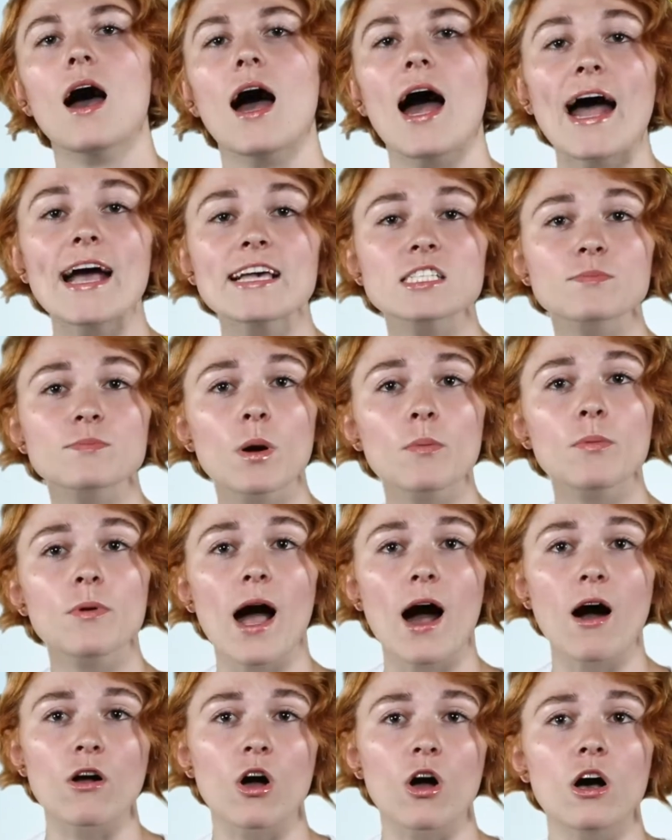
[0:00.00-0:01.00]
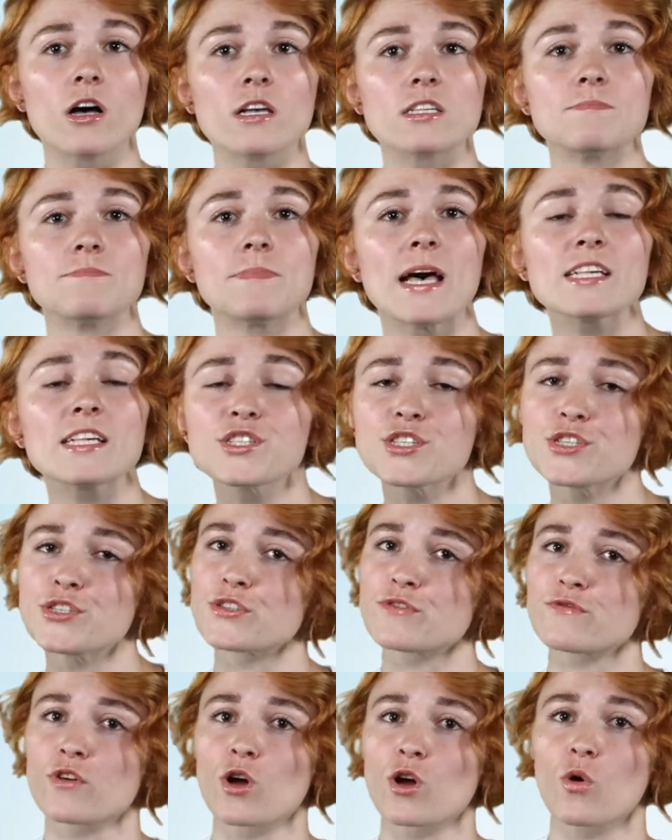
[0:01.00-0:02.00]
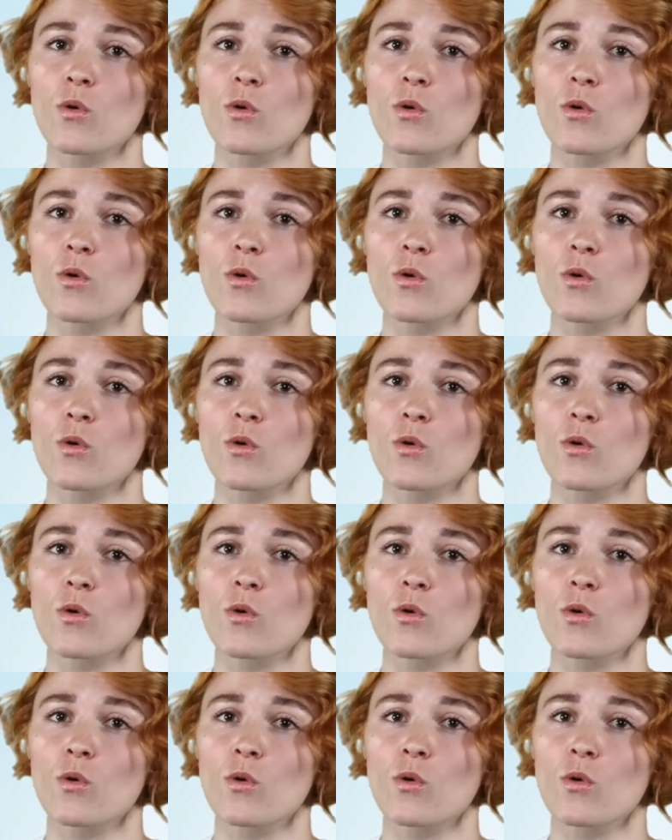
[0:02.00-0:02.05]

Isopropyl alcohol is best used for a